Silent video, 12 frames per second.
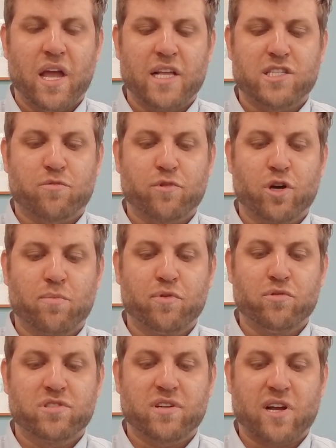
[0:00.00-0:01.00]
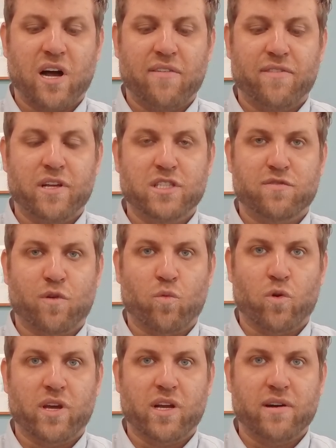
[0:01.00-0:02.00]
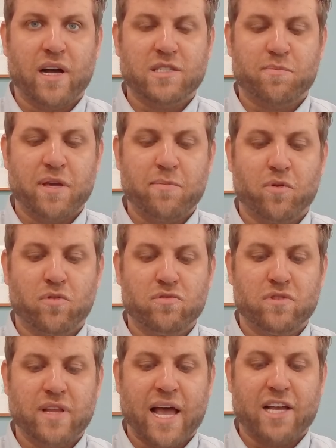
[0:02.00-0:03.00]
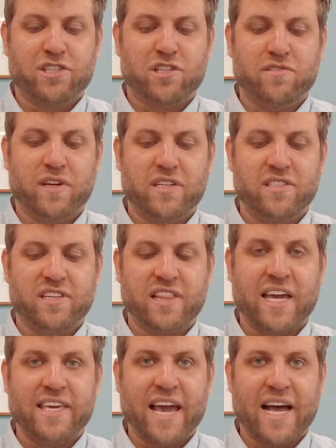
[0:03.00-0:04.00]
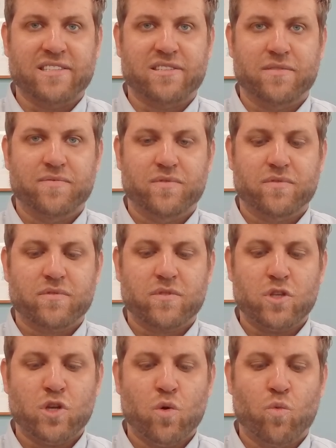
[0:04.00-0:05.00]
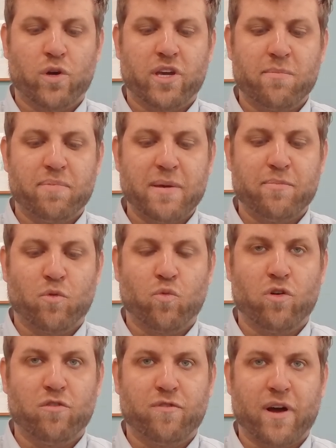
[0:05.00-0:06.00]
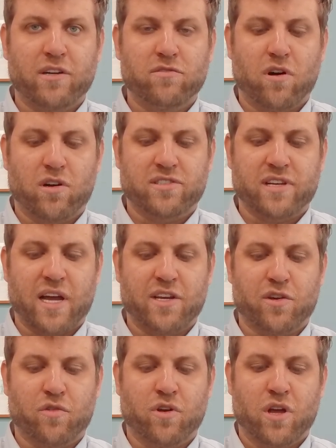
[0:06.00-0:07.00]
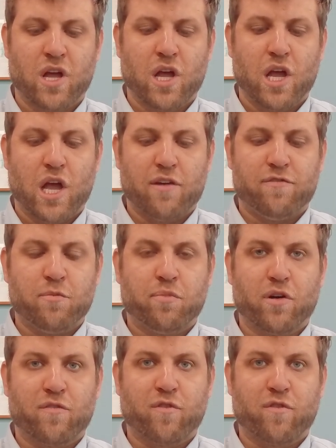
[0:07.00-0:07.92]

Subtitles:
It's a real boost of confidence for working class people nationally to see that, yes, working people will fight alongside you if you put